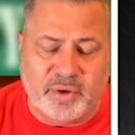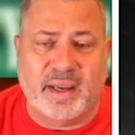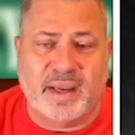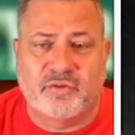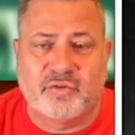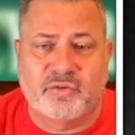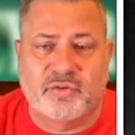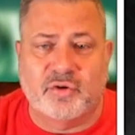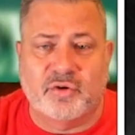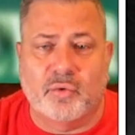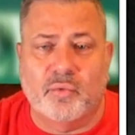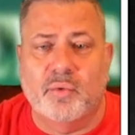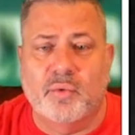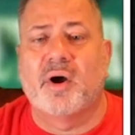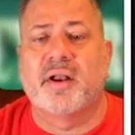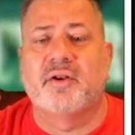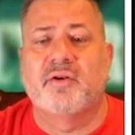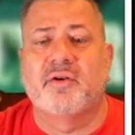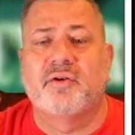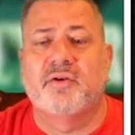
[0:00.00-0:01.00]
So when we want
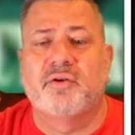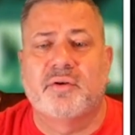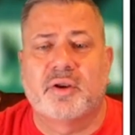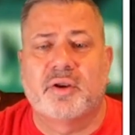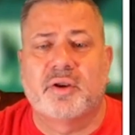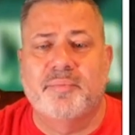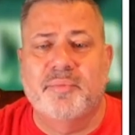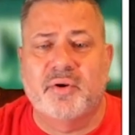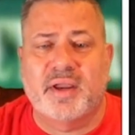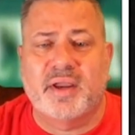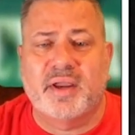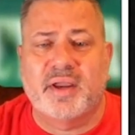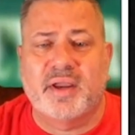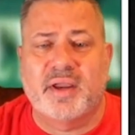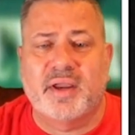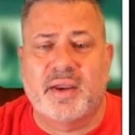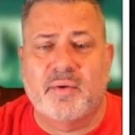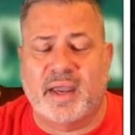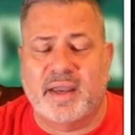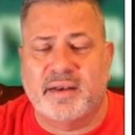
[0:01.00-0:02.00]
to communicate with
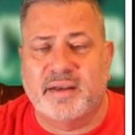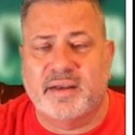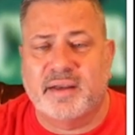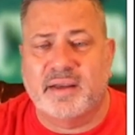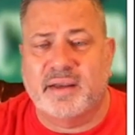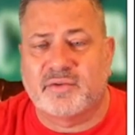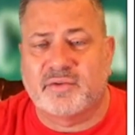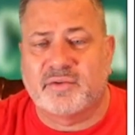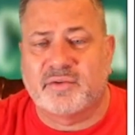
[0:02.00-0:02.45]
the I D S,